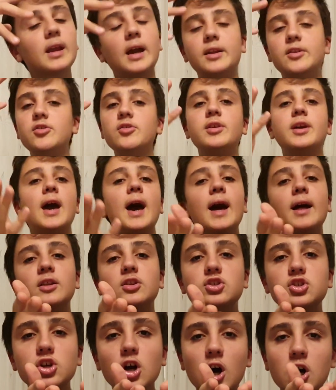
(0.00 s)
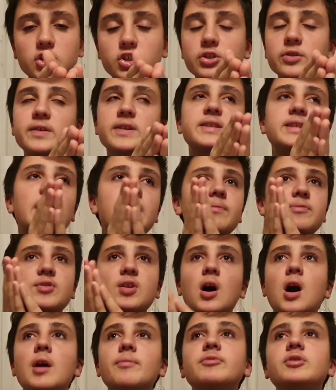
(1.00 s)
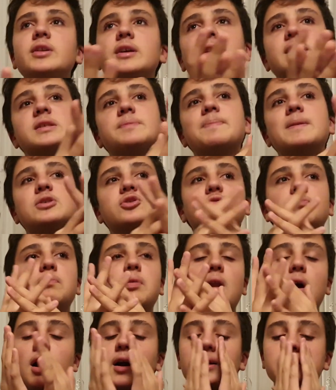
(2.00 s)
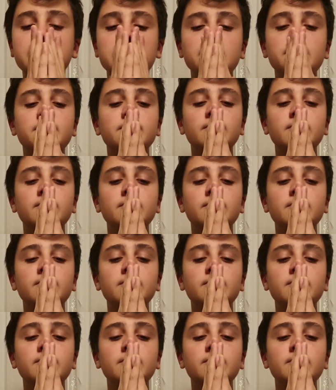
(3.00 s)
And you can't charge at the same time. You need special plugs.